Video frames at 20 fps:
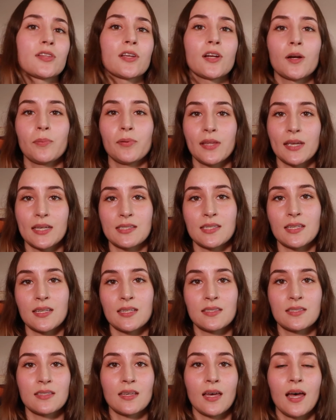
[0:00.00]
there are
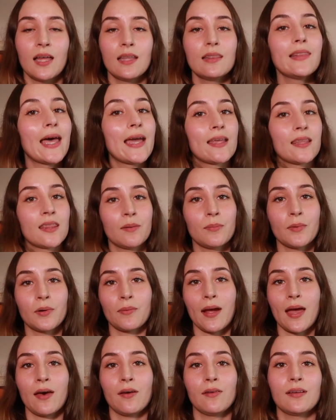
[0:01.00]
places like them
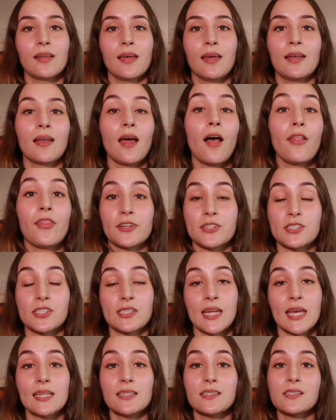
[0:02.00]
around in other
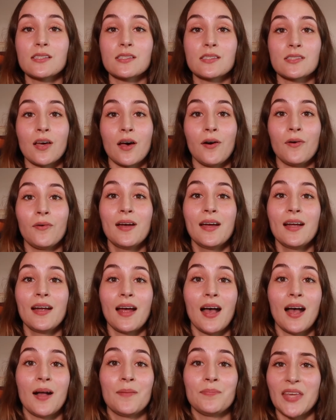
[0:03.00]
states. So
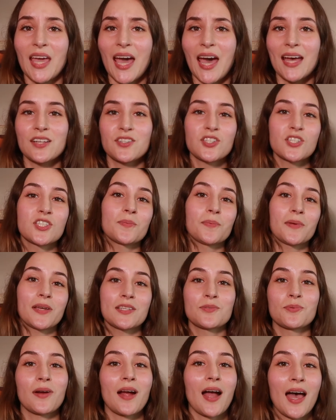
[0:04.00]
yeah, it's just a
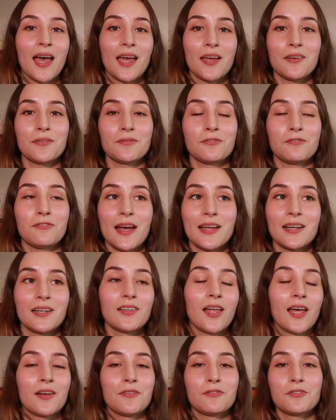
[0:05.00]
place where I find a
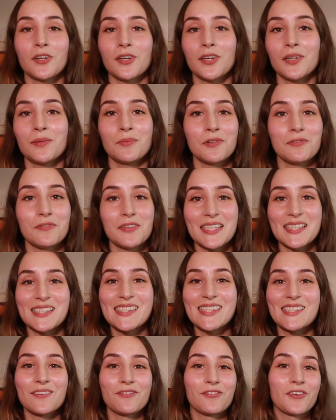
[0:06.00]
lot of good
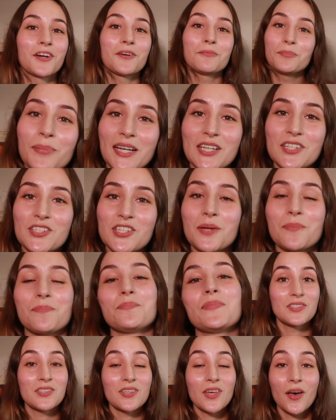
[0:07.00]
movies for pretty cheap.
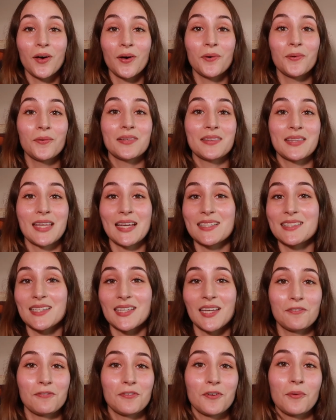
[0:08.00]
So thanks
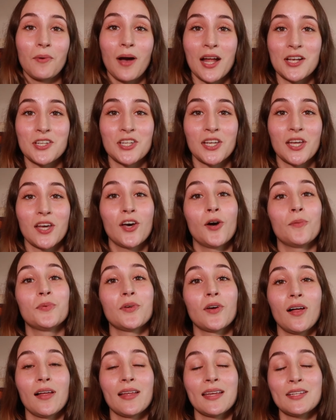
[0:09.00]
again for watching. I hope you
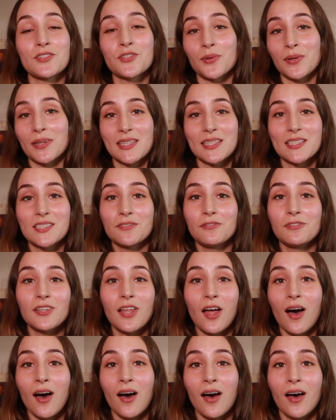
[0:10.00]
all enjoyed this
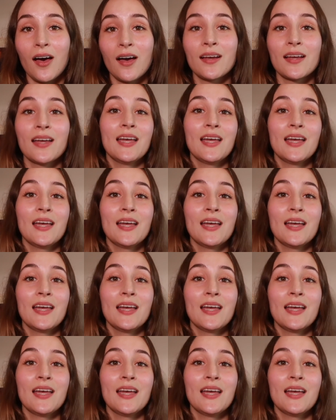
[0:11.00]
vlog.